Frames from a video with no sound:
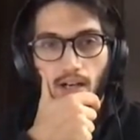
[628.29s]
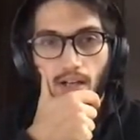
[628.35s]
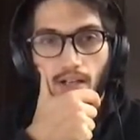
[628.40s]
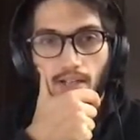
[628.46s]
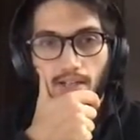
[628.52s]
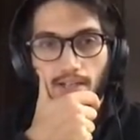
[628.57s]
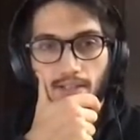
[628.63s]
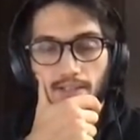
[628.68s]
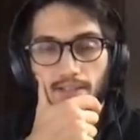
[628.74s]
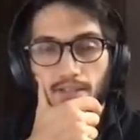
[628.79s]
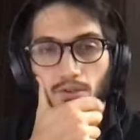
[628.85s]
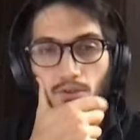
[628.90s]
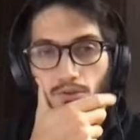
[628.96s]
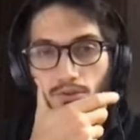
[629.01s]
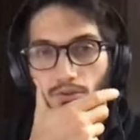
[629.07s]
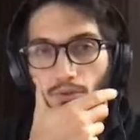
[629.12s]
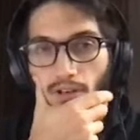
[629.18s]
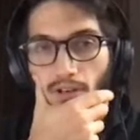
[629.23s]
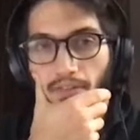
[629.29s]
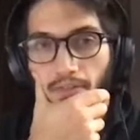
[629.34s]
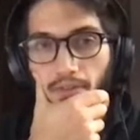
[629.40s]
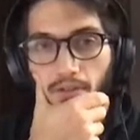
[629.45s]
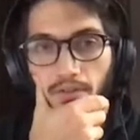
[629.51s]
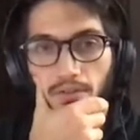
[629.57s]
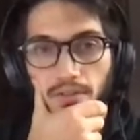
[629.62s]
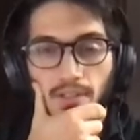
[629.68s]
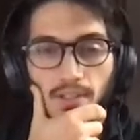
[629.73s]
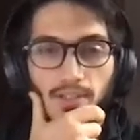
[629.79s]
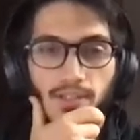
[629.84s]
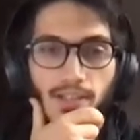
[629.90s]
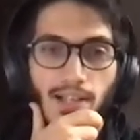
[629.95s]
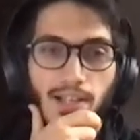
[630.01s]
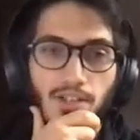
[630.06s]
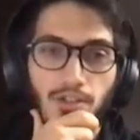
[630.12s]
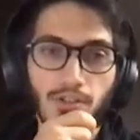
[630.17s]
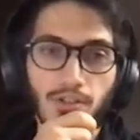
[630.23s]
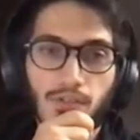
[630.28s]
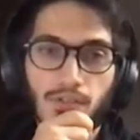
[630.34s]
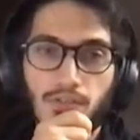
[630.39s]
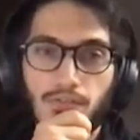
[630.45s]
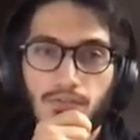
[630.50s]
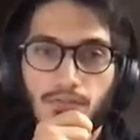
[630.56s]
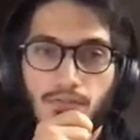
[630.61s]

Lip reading: it's good to have those extensions